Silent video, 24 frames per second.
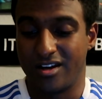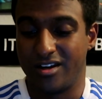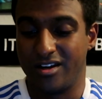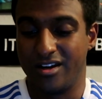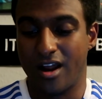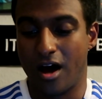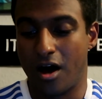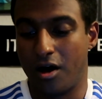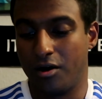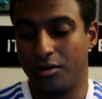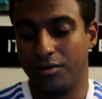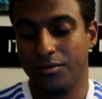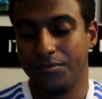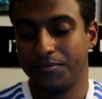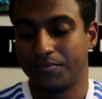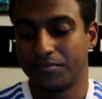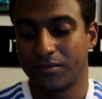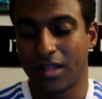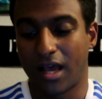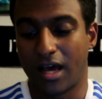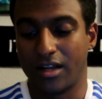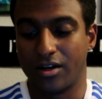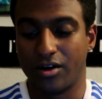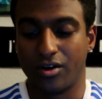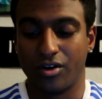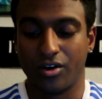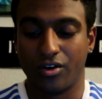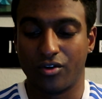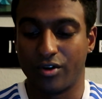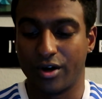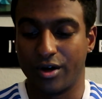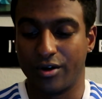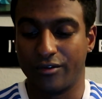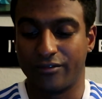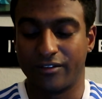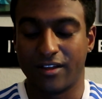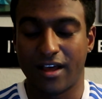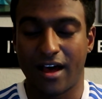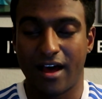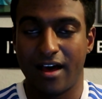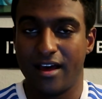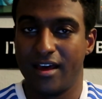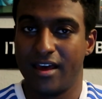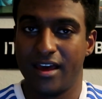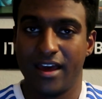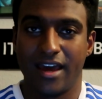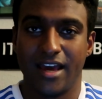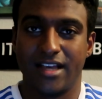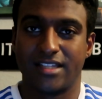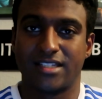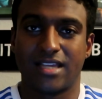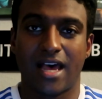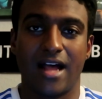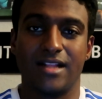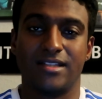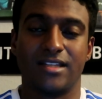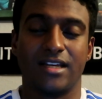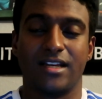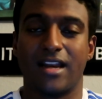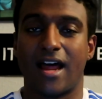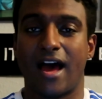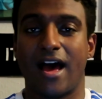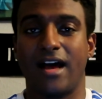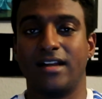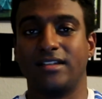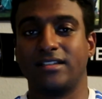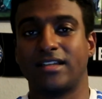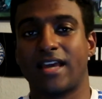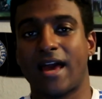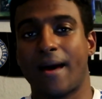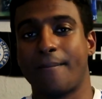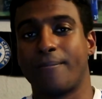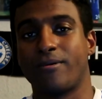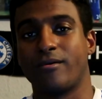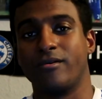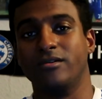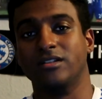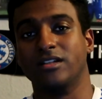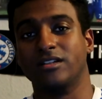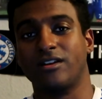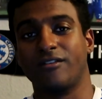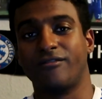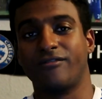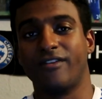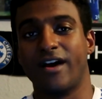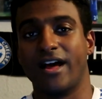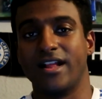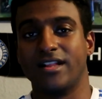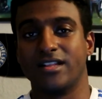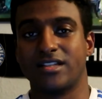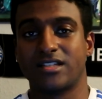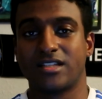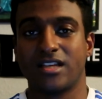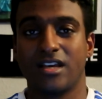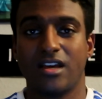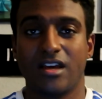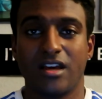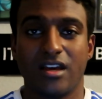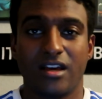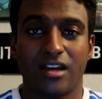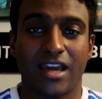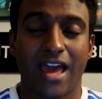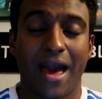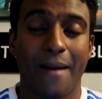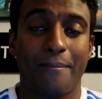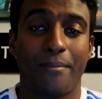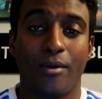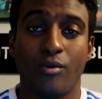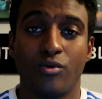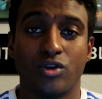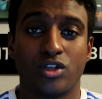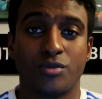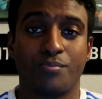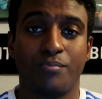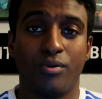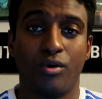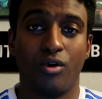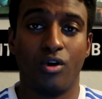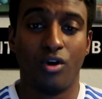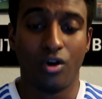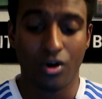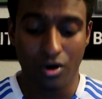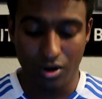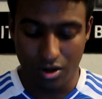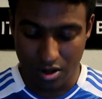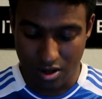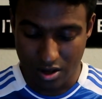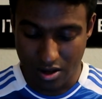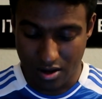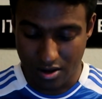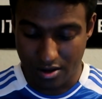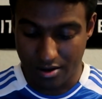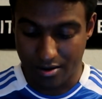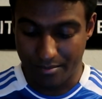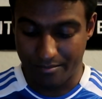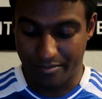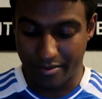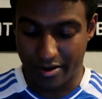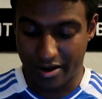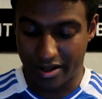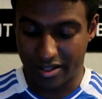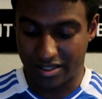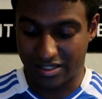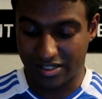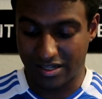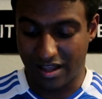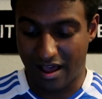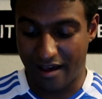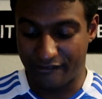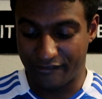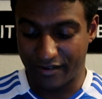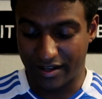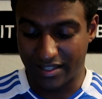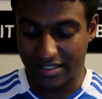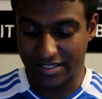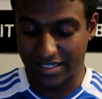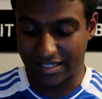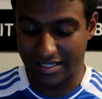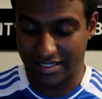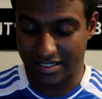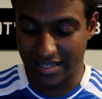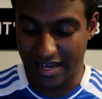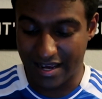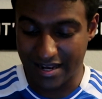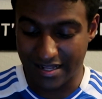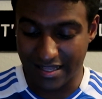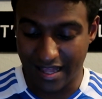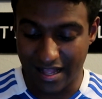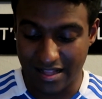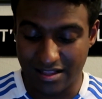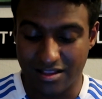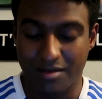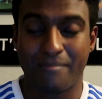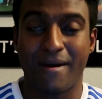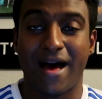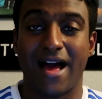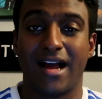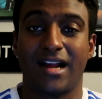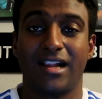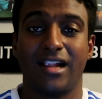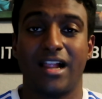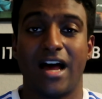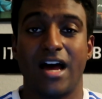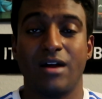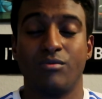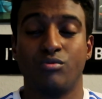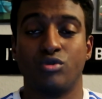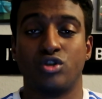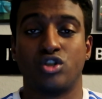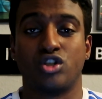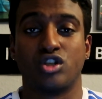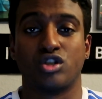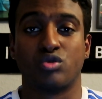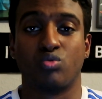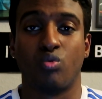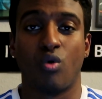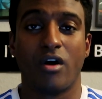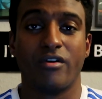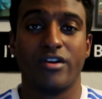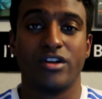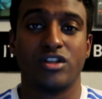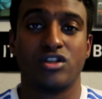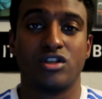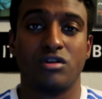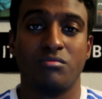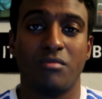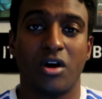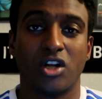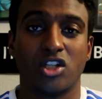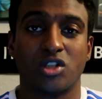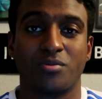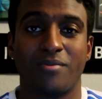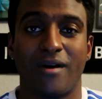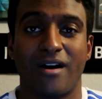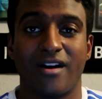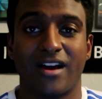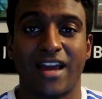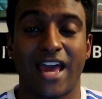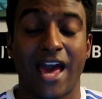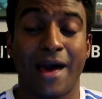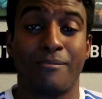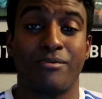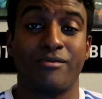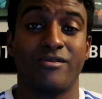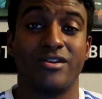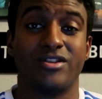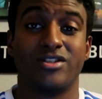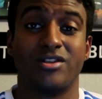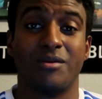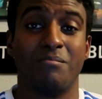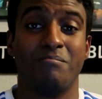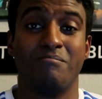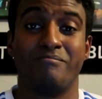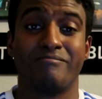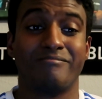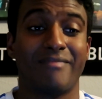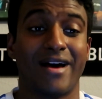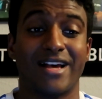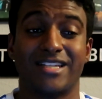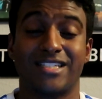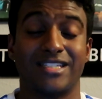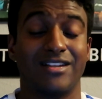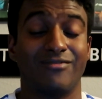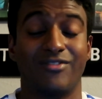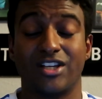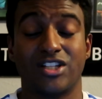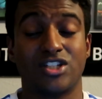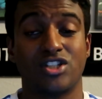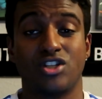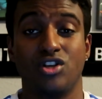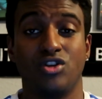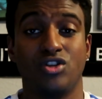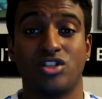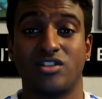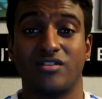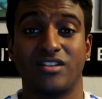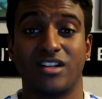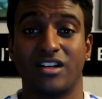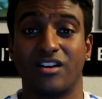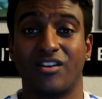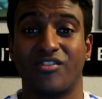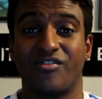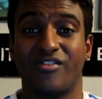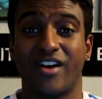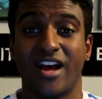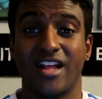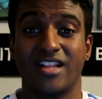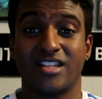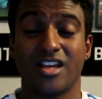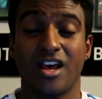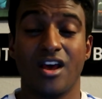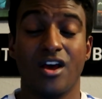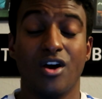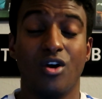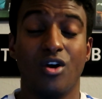No, I don't agree with that. It's hand in hand, Kepa and the defence. Kepa was poor, but I think to say that the backline was just worried too much about Kepa is a massive excuse for the defence.